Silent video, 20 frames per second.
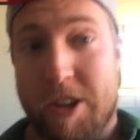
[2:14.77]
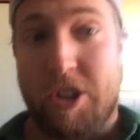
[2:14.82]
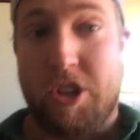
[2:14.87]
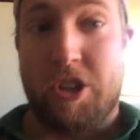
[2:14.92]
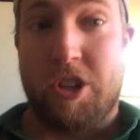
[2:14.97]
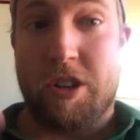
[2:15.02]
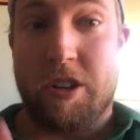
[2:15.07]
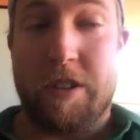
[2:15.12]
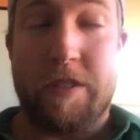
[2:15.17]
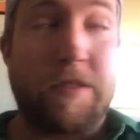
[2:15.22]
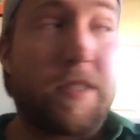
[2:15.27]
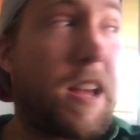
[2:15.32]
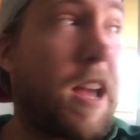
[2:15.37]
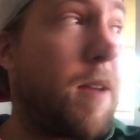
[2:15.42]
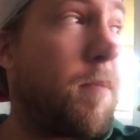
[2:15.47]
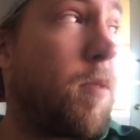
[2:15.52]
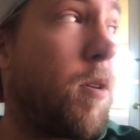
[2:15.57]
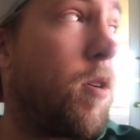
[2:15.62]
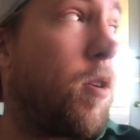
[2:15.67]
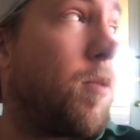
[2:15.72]
Should have
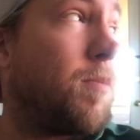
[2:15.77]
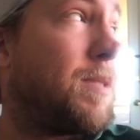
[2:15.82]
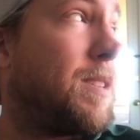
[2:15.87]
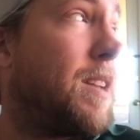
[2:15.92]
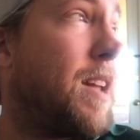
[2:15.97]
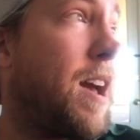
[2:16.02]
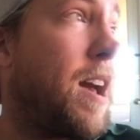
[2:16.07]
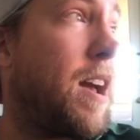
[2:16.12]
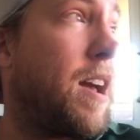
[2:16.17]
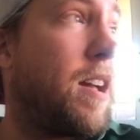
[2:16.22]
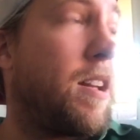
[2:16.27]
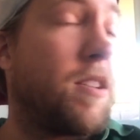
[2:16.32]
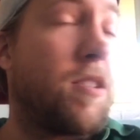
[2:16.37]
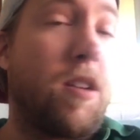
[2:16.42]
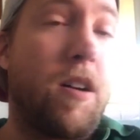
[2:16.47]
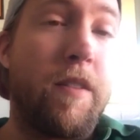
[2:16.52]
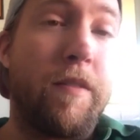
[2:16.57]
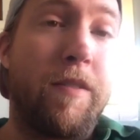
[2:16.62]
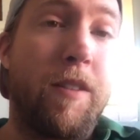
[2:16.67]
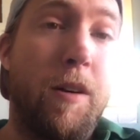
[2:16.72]
came home today and
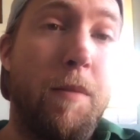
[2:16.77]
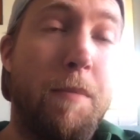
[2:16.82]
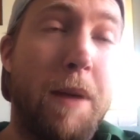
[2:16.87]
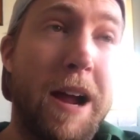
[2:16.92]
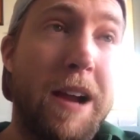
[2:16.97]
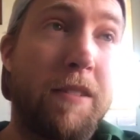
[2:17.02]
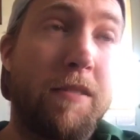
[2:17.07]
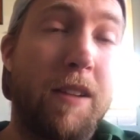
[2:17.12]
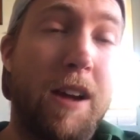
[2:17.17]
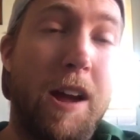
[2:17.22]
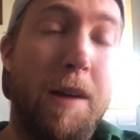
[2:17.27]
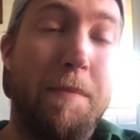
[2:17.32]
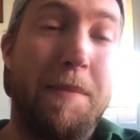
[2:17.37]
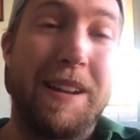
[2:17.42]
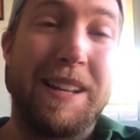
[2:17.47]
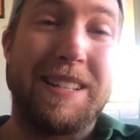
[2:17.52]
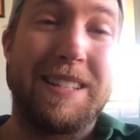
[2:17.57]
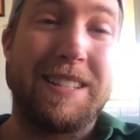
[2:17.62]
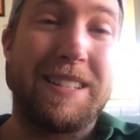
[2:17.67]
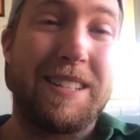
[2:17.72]
gone for a bike ride, but
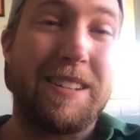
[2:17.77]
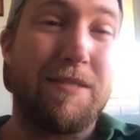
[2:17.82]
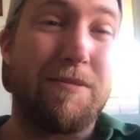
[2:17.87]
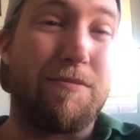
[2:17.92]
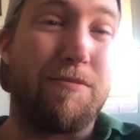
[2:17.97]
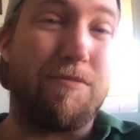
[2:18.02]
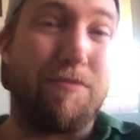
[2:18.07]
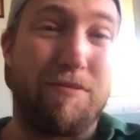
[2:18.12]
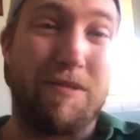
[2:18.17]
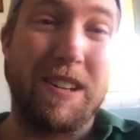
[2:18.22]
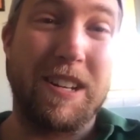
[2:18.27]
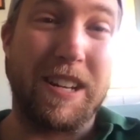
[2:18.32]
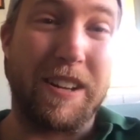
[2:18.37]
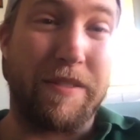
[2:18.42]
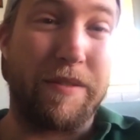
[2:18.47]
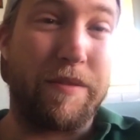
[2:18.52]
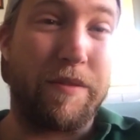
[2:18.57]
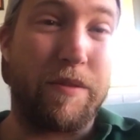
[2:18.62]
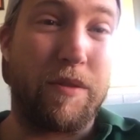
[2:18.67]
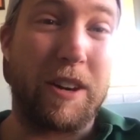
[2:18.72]
it's still really
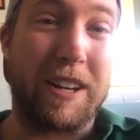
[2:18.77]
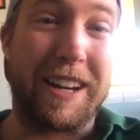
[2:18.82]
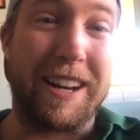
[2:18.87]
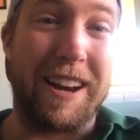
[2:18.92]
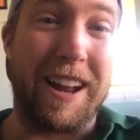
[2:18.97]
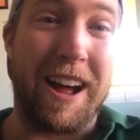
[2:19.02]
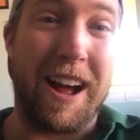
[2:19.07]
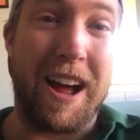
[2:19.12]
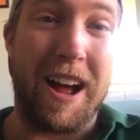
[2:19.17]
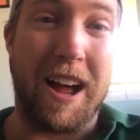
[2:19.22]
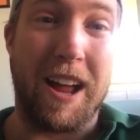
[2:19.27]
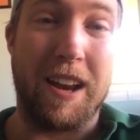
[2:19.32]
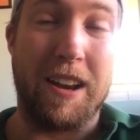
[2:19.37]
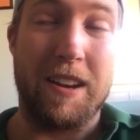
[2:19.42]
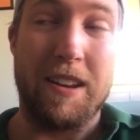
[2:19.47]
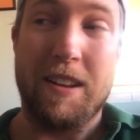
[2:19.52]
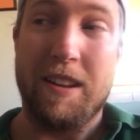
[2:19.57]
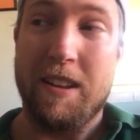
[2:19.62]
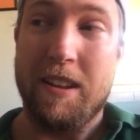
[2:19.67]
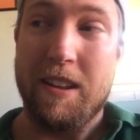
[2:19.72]
freaking hot.
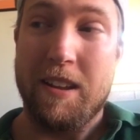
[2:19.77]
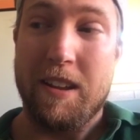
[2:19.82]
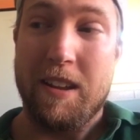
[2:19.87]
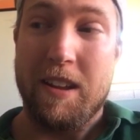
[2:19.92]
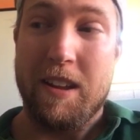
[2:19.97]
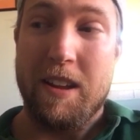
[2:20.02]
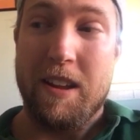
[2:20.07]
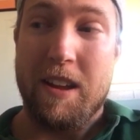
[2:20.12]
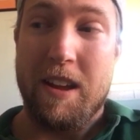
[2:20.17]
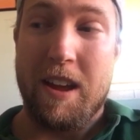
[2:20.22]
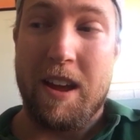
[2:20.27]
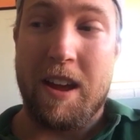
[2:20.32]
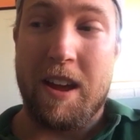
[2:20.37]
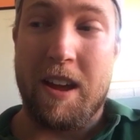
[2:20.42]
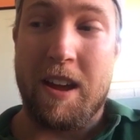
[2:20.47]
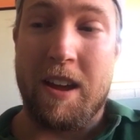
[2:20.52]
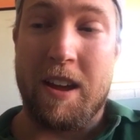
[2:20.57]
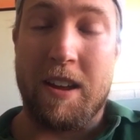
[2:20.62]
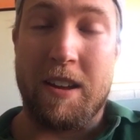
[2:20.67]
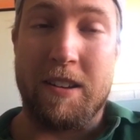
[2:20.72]

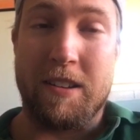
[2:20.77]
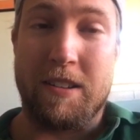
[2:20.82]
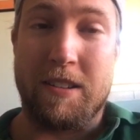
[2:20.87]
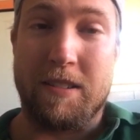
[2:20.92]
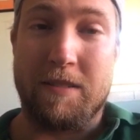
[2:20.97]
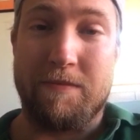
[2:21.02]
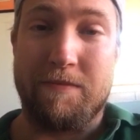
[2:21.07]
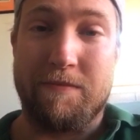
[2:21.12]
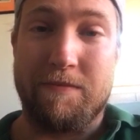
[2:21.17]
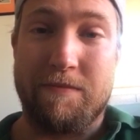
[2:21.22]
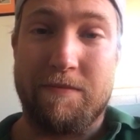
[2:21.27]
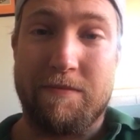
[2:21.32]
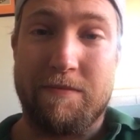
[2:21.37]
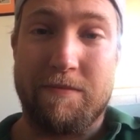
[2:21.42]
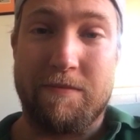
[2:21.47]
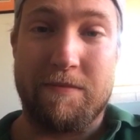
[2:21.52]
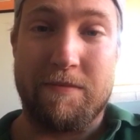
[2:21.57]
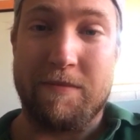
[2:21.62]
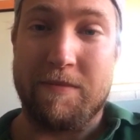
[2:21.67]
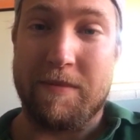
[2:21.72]
And
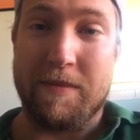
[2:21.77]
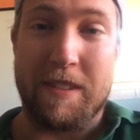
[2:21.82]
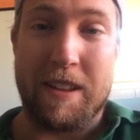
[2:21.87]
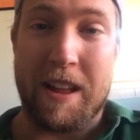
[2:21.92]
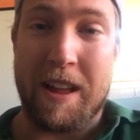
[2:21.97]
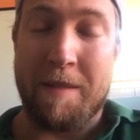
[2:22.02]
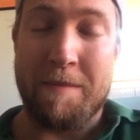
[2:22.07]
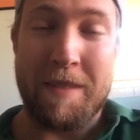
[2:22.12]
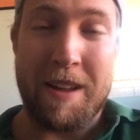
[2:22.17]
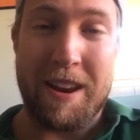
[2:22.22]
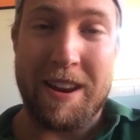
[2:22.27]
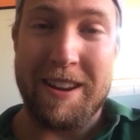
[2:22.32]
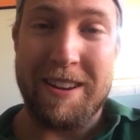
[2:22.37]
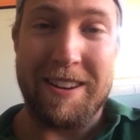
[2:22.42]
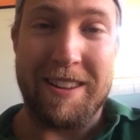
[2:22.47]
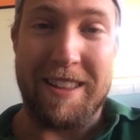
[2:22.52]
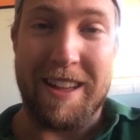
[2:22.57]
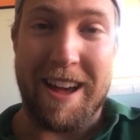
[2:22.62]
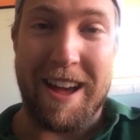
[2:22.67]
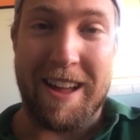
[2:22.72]
I'm not
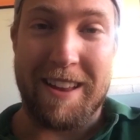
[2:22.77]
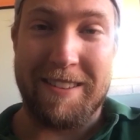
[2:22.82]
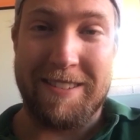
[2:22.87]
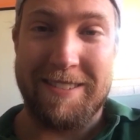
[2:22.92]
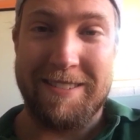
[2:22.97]
into that.